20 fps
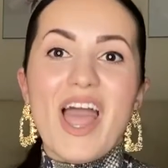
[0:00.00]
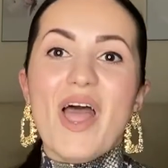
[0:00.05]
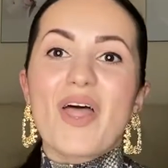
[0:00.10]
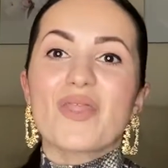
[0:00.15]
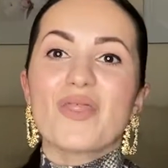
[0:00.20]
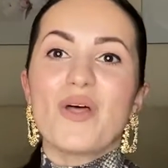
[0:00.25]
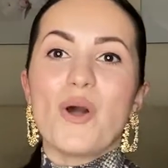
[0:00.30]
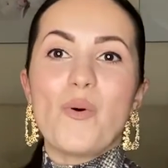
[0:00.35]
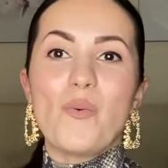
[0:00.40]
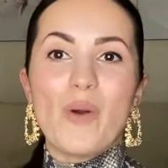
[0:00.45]

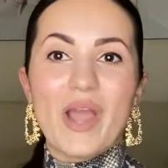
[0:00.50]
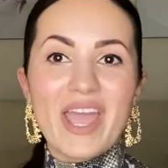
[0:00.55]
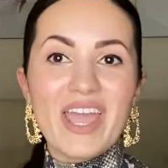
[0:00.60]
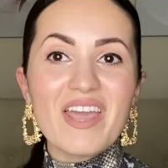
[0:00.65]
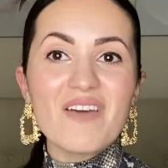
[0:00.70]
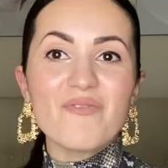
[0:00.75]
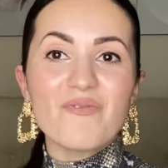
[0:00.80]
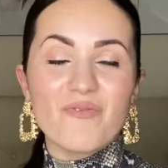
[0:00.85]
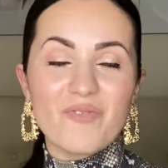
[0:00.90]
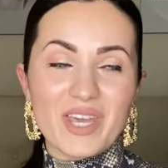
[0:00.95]
the way
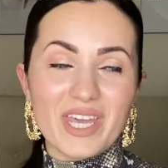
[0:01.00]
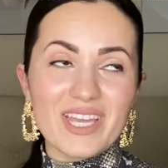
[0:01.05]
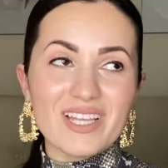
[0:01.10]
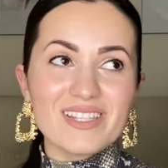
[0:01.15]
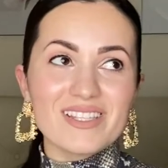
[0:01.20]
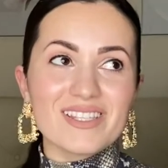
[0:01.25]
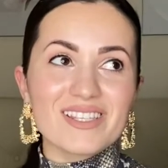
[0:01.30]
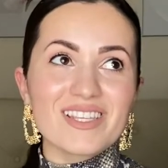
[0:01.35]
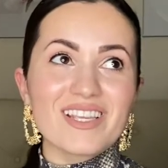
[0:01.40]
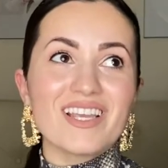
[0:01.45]
it
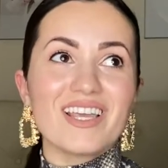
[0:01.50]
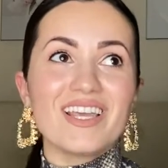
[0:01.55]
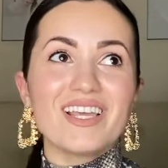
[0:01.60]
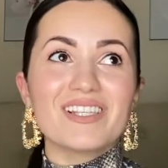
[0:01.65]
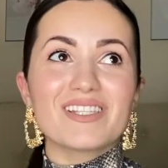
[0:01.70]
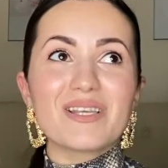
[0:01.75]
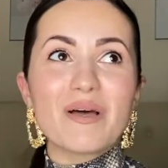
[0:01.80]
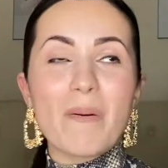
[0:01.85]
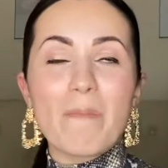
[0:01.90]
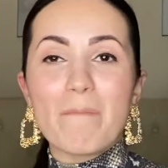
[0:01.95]
fits
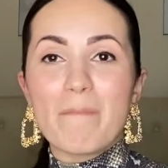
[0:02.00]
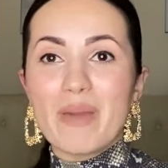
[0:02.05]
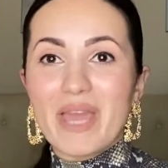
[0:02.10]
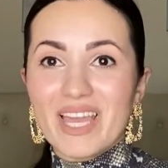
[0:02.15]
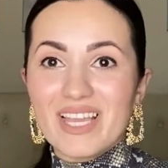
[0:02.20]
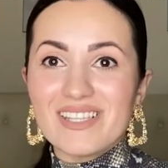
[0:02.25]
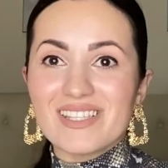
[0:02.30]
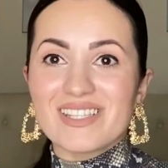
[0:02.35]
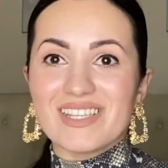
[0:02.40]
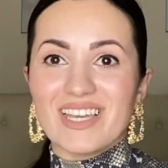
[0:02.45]
is
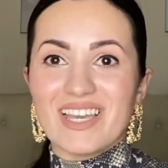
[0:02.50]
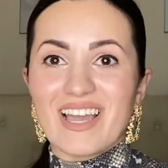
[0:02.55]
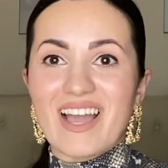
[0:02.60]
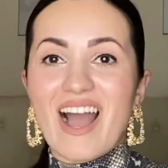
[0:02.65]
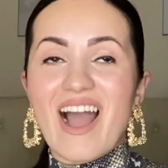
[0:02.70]
amazing.